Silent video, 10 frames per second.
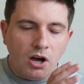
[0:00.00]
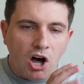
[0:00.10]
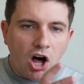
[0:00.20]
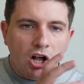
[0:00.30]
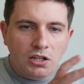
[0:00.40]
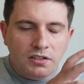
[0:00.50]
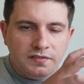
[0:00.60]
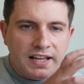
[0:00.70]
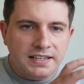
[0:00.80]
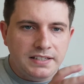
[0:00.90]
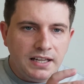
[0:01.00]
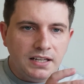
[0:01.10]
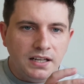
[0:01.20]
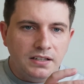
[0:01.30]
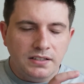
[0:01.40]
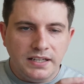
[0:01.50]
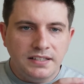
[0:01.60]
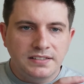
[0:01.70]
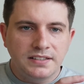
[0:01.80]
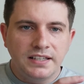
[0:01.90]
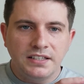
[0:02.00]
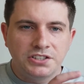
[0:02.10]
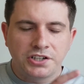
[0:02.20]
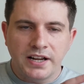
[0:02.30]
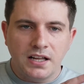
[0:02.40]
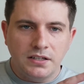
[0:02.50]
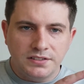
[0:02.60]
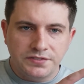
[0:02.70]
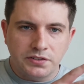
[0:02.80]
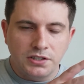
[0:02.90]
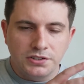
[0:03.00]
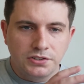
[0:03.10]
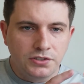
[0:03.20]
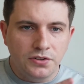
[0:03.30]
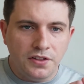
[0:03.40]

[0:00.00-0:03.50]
all of that data needs to get transferred to the